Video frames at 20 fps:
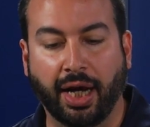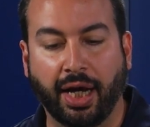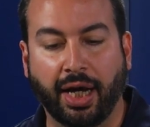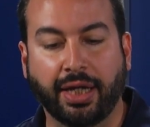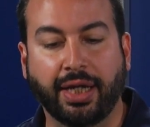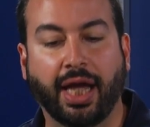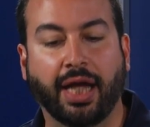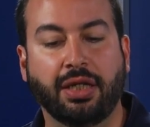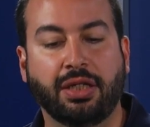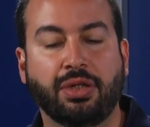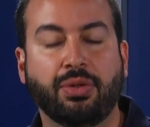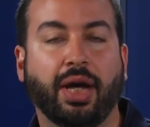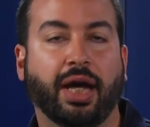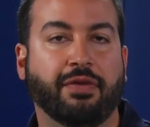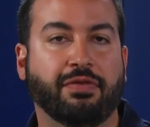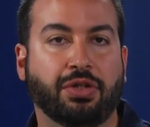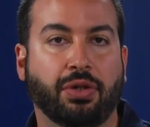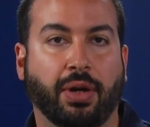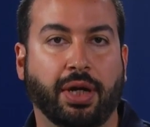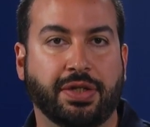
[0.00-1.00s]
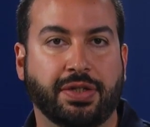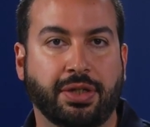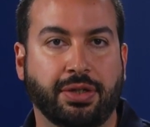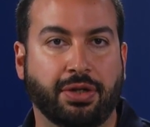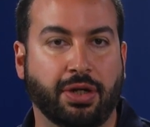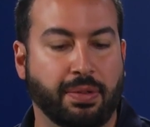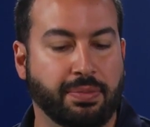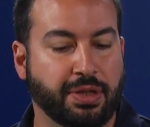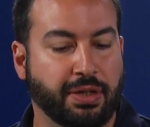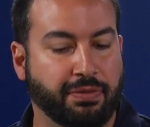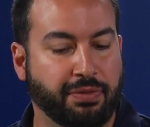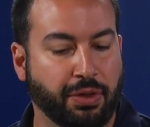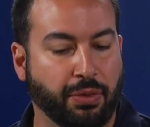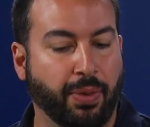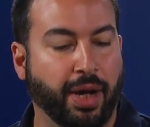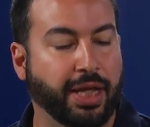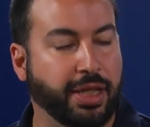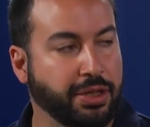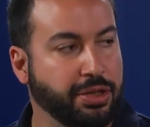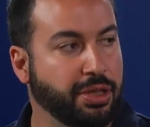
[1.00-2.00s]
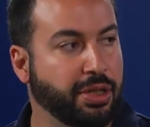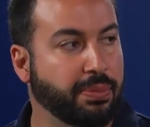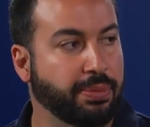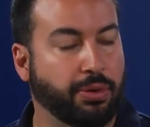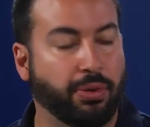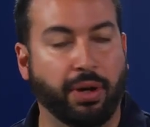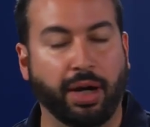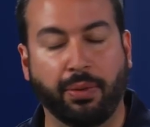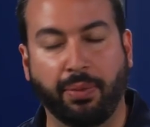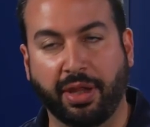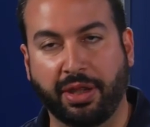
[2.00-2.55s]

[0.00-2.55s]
again, you have choice in terms of the way that you deploy,